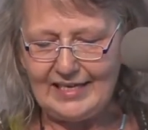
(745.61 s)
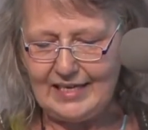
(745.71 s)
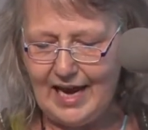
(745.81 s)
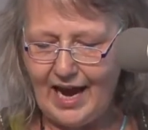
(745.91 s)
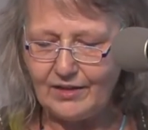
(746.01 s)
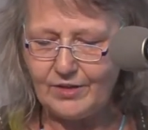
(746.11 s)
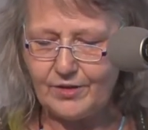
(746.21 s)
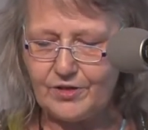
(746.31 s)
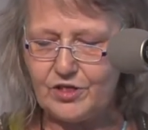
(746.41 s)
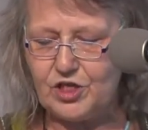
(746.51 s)
and the
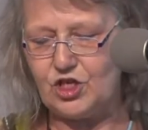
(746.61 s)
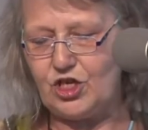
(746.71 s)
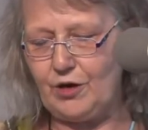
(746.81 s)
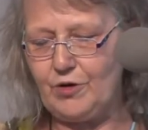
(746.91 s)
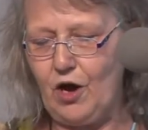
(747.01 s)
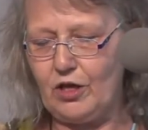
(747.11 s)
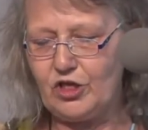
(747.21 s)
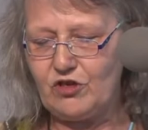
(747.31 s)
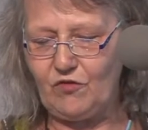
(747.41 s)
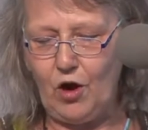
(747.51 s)
elders to share
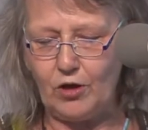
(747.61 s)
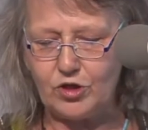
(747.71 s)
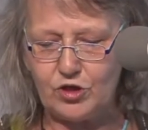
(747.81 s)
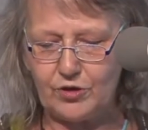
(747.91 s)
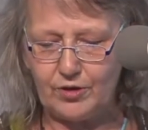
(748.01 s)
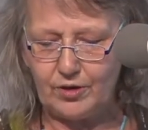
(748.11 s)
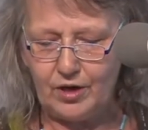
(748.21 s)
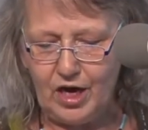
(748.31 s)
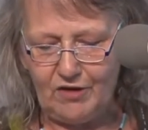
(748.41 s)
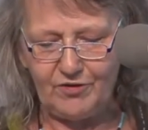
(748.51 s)
knowledge of culture,
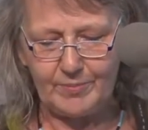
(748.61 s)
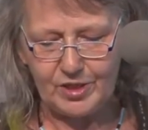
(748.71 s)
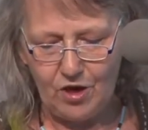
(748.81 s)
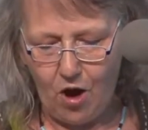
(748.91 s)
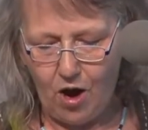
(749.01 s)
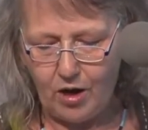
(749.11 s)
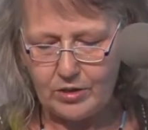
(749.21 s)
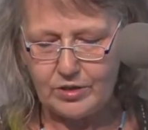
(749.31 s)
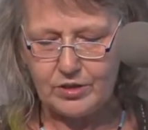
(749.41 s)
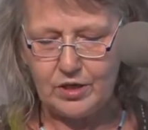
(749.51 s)
from
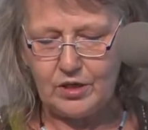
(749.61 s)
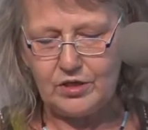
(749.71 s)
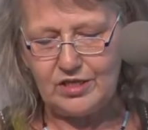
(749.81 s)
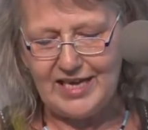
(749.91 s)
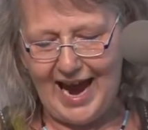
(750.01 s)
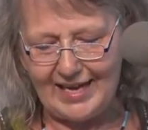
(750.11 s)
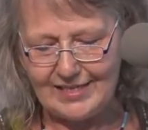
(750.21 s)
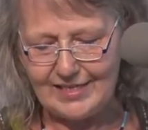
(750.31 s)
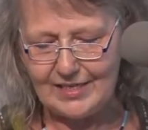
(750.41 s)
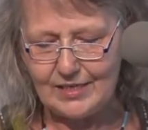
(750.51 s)
songs to
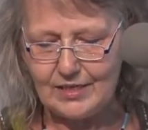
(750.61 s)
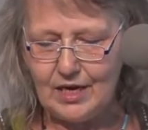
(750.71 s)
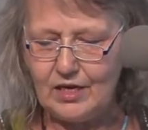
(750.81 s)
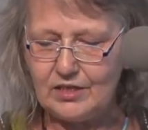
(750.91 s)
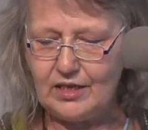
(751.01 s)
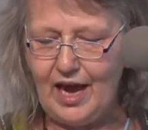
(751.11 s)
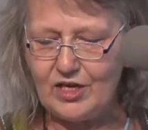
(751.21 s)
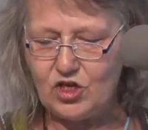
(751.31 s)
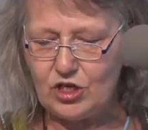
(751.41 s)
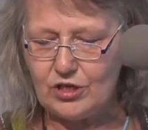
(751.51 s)
dances to
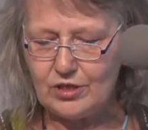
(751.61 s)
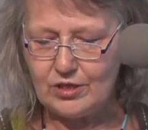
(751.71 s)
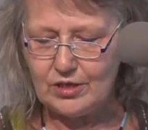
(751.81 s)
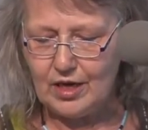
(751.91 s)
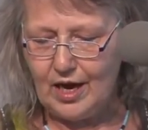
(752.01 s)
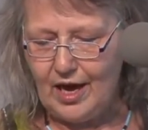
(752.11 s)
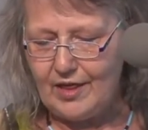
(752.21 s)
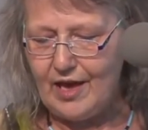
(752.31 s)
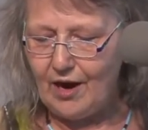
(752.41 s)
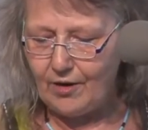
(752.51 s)
legends.
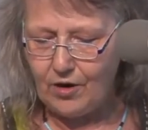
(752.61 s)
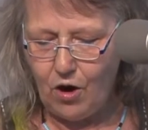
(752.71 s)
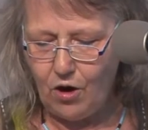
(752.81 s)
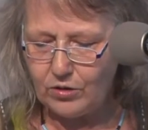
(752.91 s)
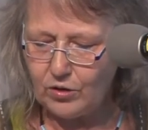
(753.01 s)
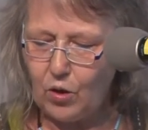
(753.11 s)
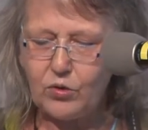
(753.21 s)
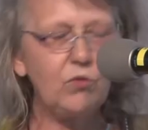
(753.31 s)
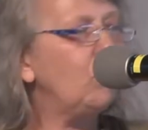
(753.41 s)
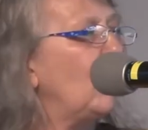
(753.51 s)
They are
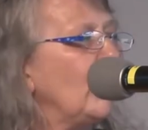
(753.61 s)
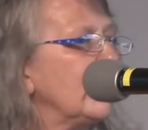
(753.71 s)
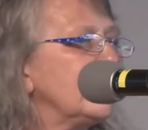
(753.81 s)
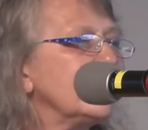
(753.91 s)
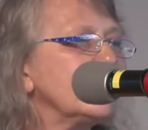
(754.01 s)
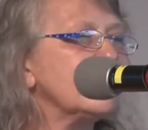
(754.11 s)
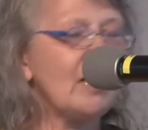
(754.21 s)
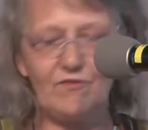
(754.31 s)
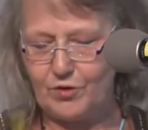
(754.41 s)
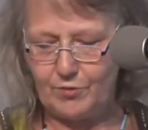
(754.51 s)
called the
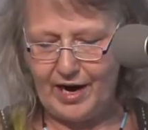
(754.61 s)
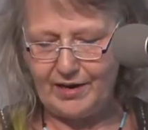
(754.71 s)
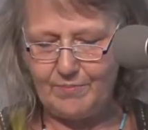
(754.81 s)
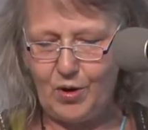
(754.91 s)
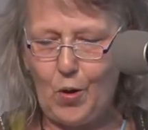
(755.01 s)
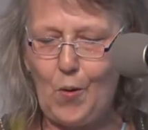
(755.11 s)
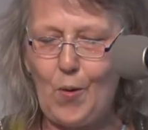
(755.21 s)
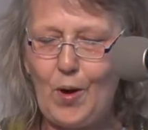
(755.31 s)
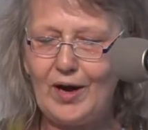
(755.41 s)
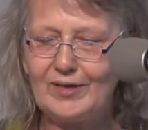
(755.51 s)
warriors of the rainbow.